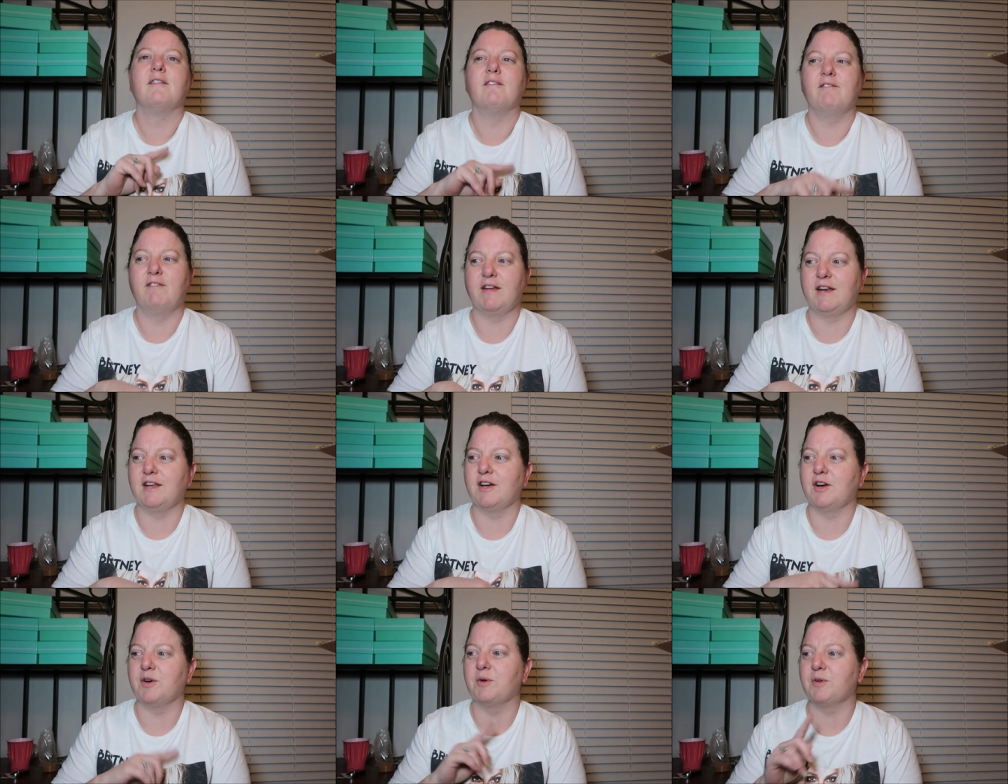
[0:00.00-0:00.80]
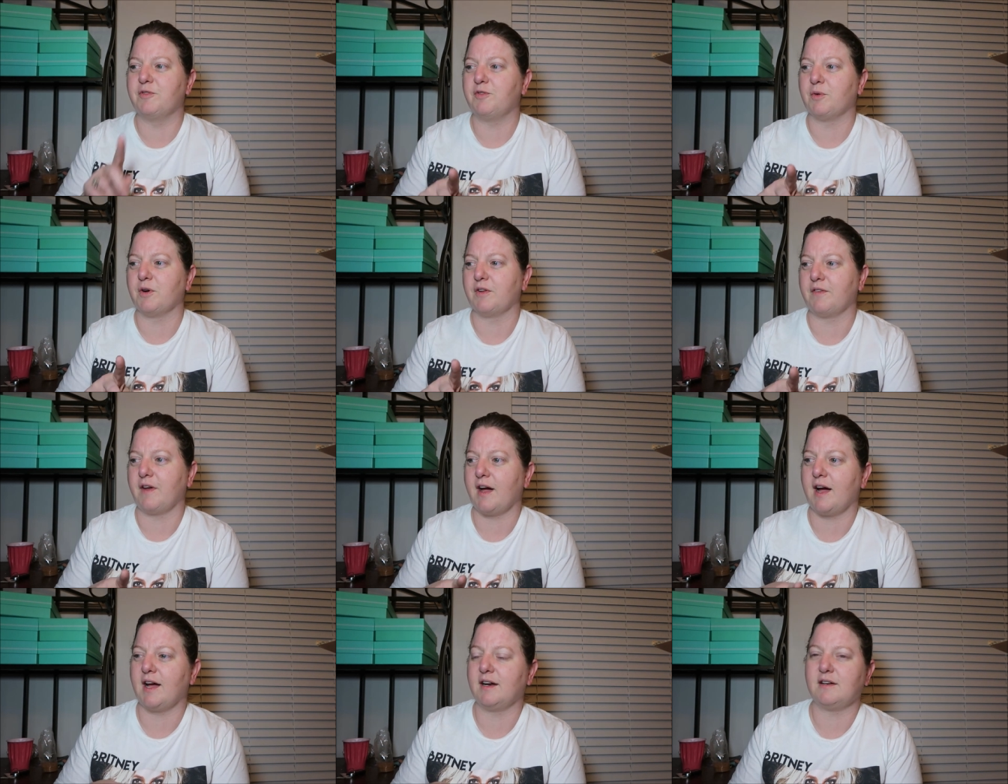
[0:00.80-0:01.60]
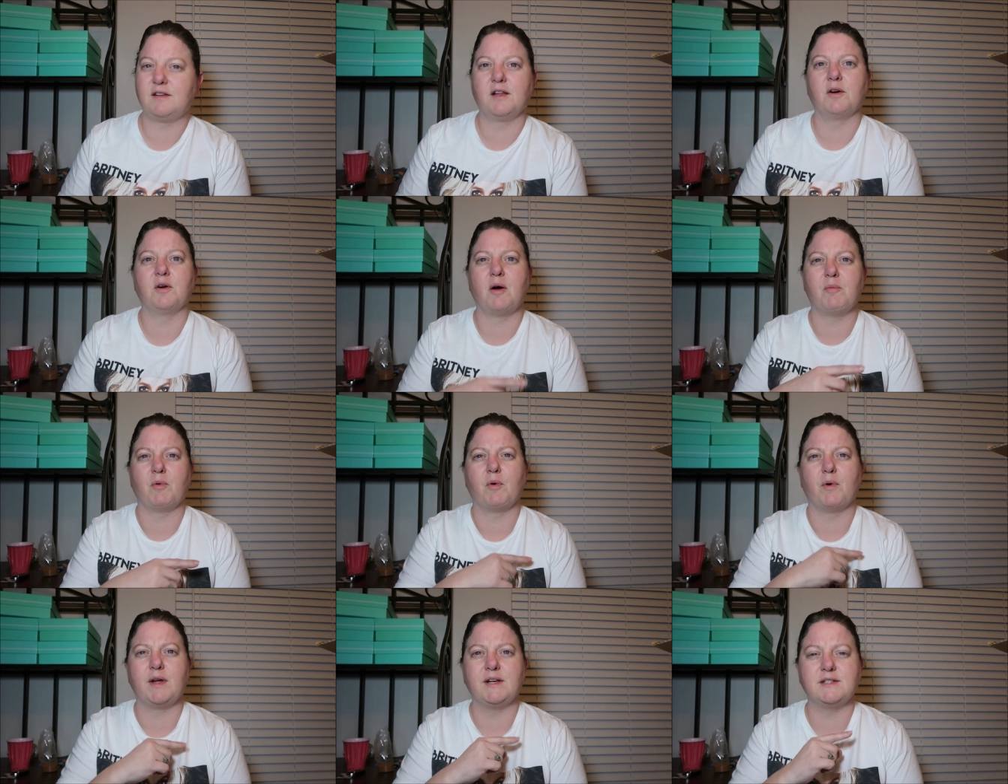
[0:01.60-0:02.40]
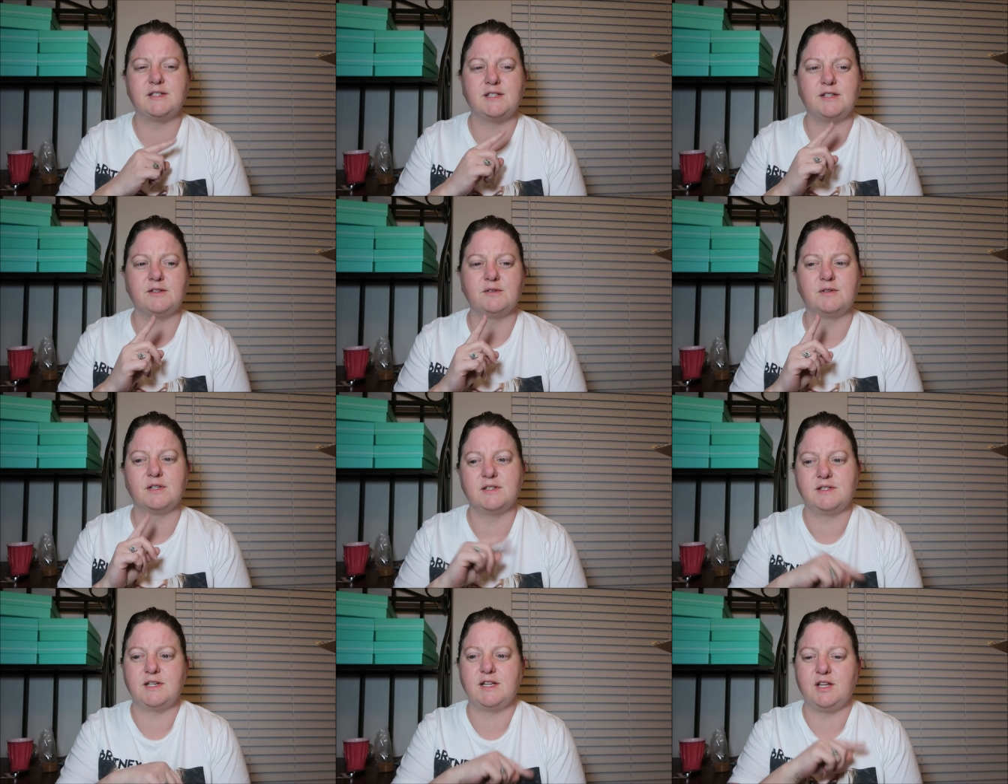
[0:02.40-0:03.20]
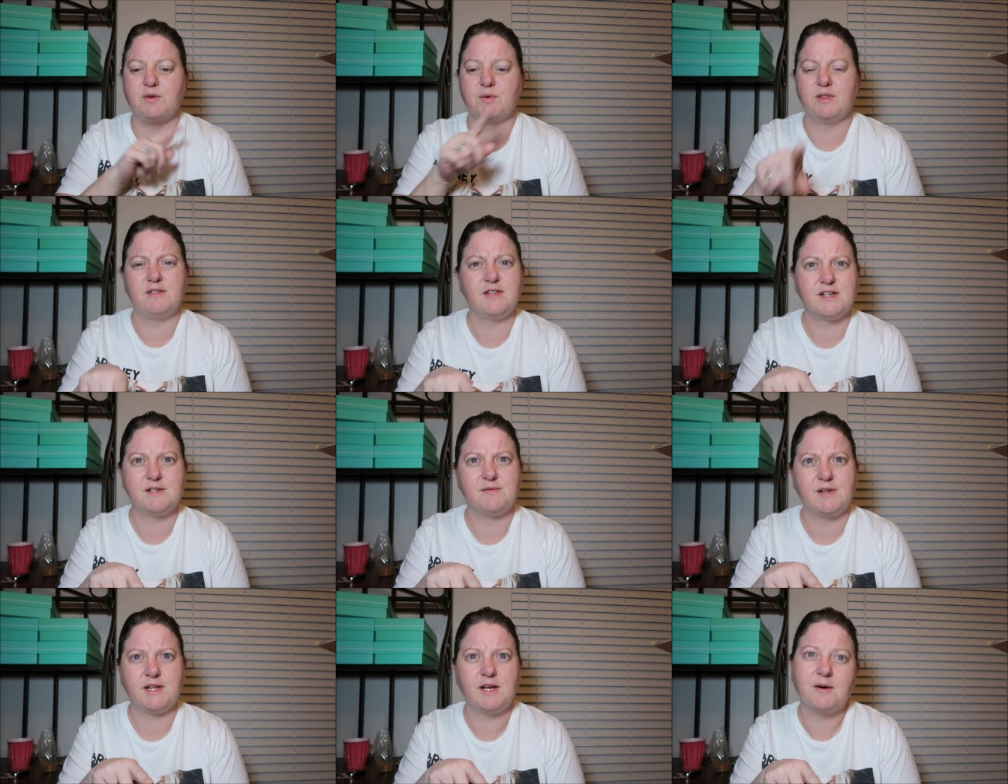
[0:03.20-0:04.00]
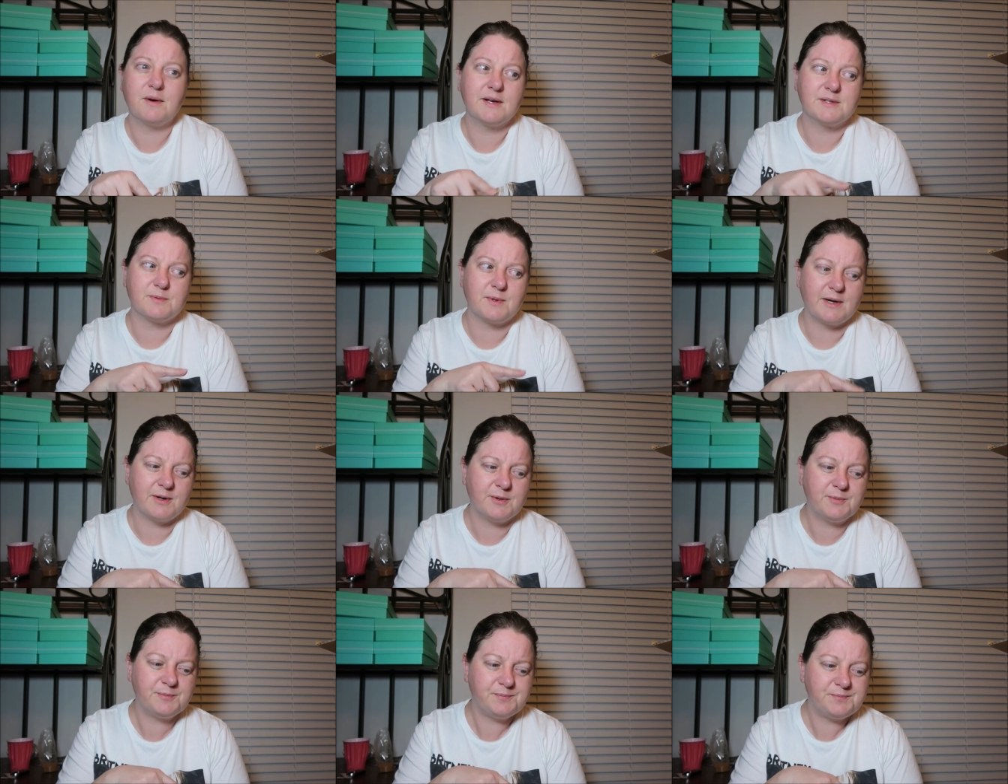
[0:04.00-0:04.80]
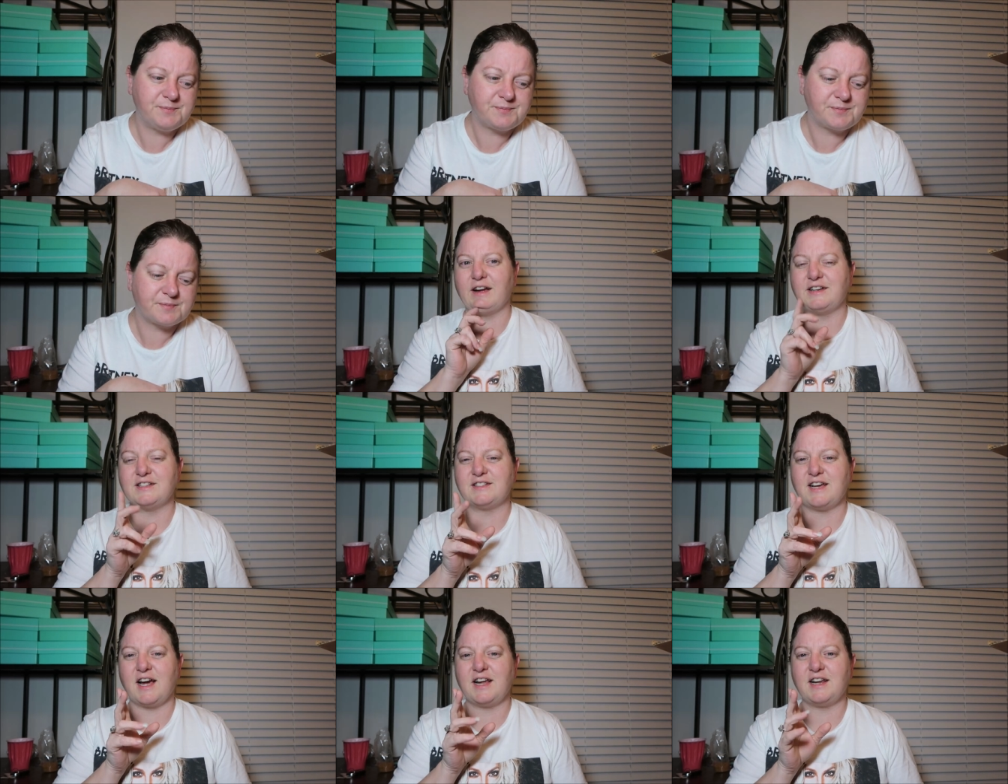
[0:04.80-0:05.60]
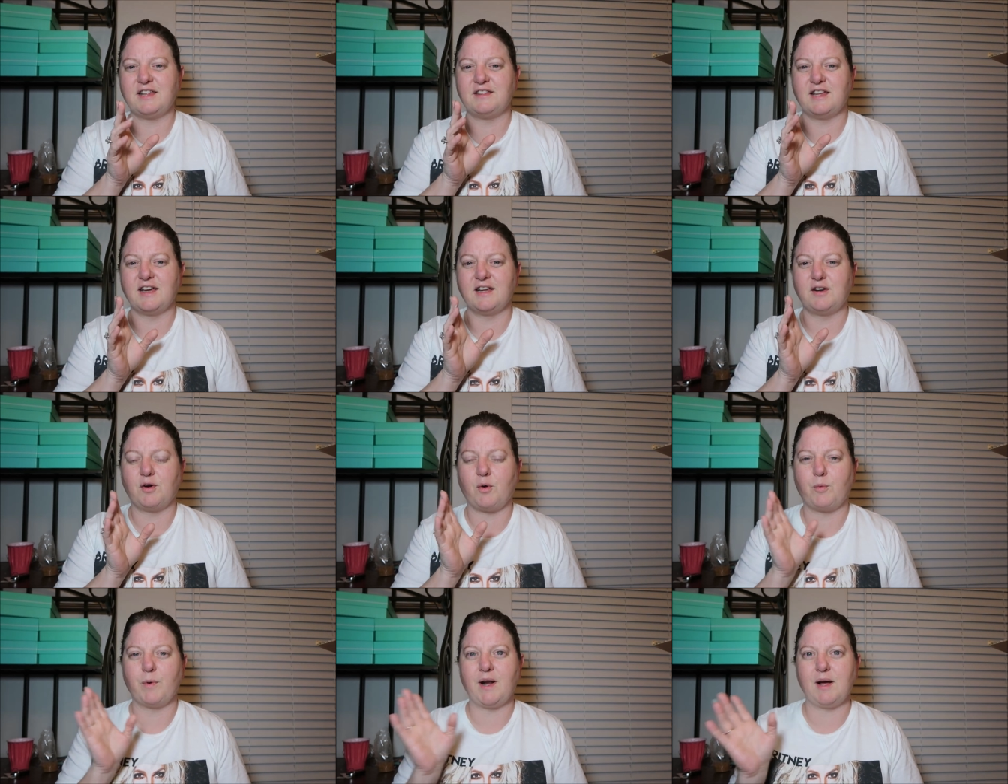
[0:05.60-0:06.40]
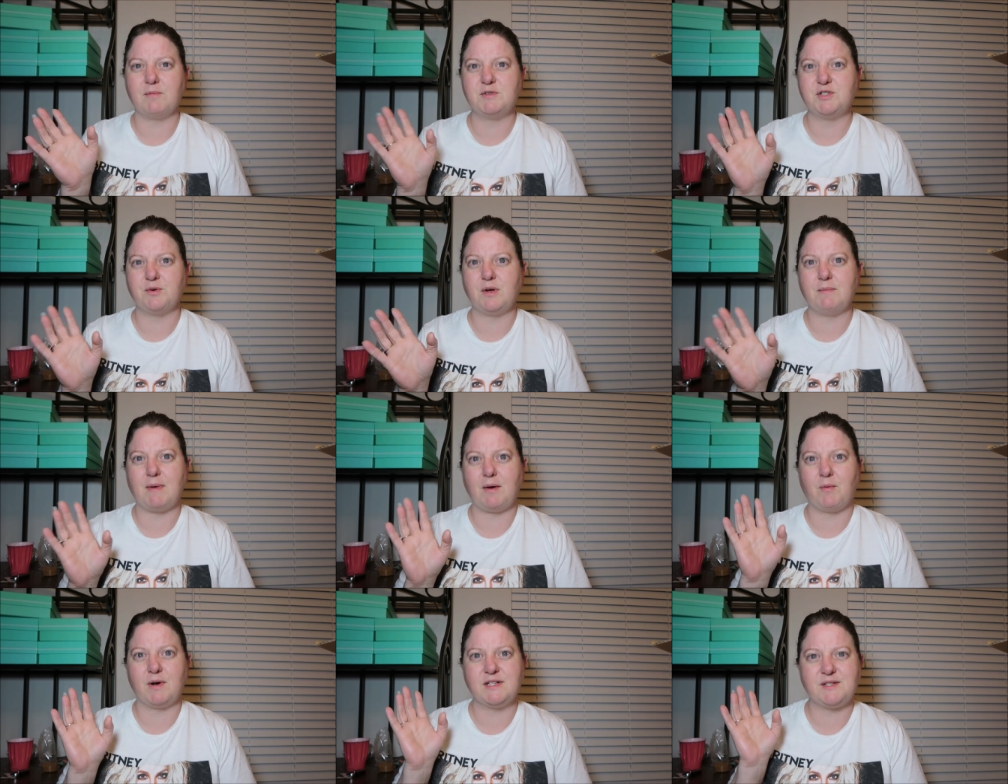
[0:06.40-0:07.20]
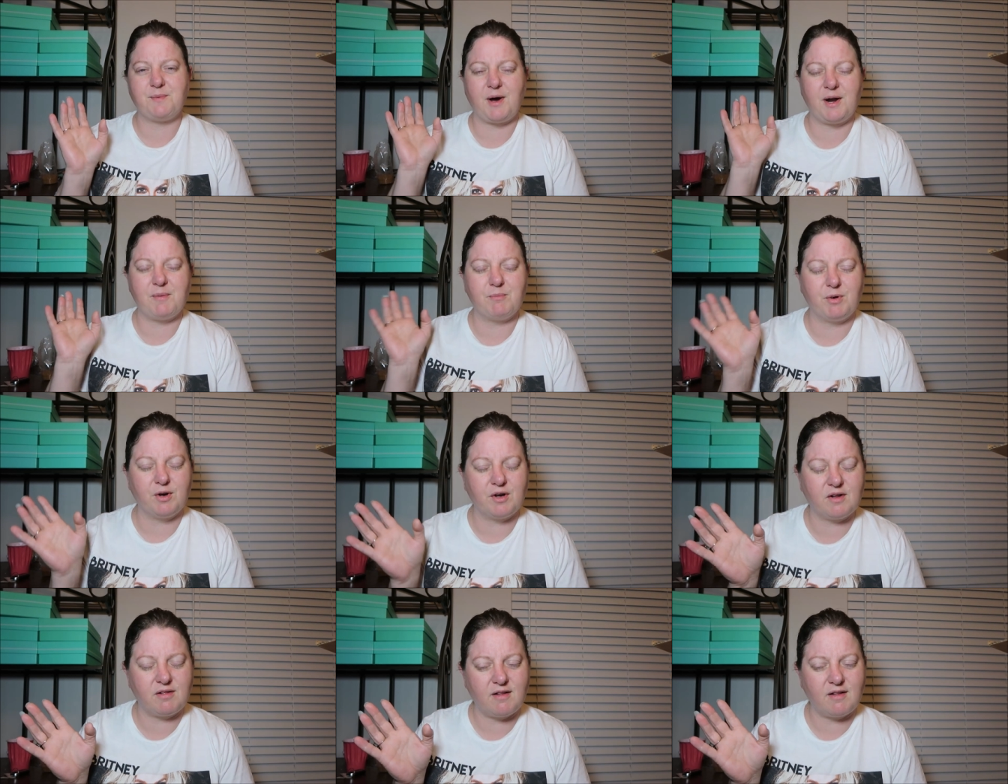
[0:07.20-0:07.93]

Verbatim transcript: video for that, though I'm going to continue with this video as well. I decided that when I'm doing my Once Upon a Book